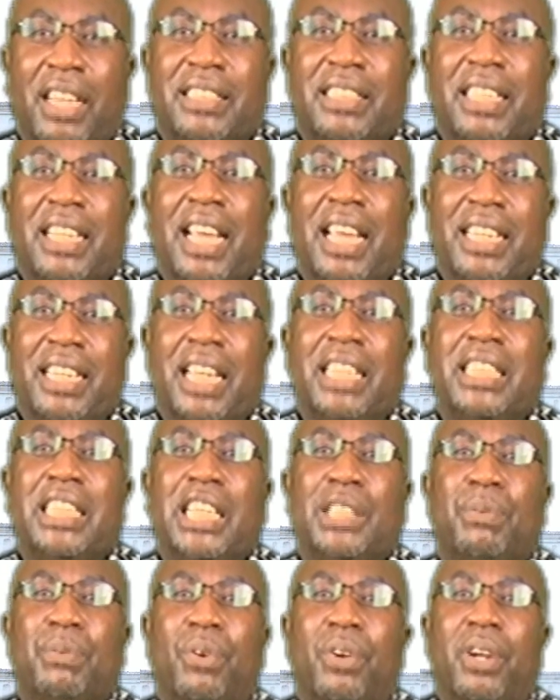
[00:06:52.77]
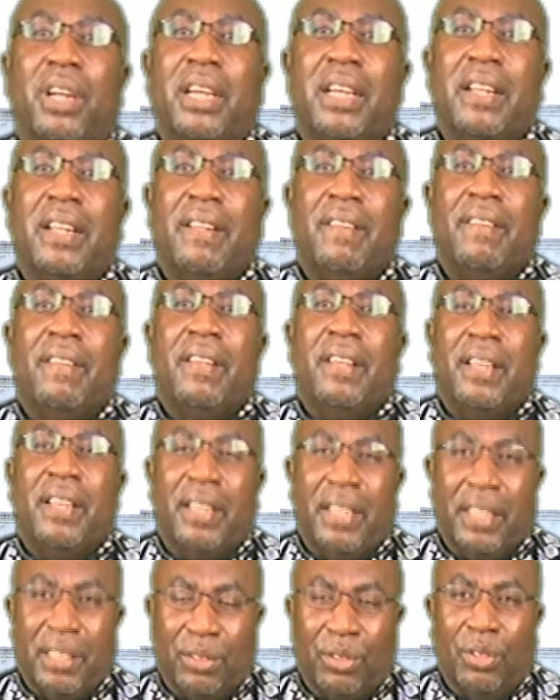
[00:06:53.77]
as the Ghana Diaspora
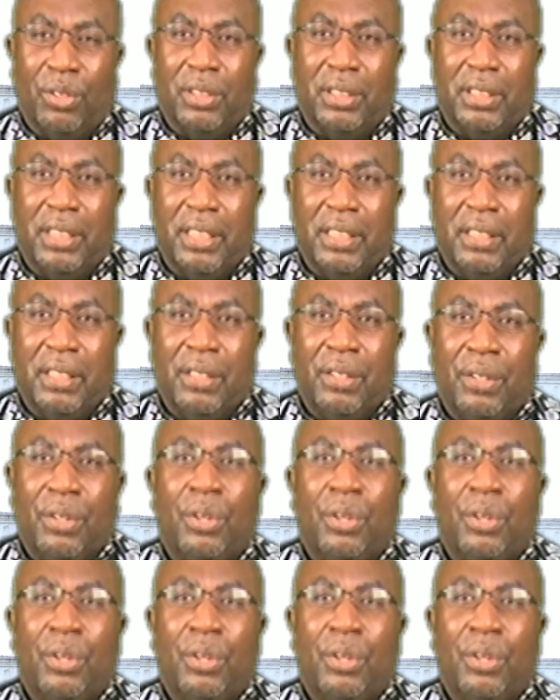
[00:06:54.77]
is concerned.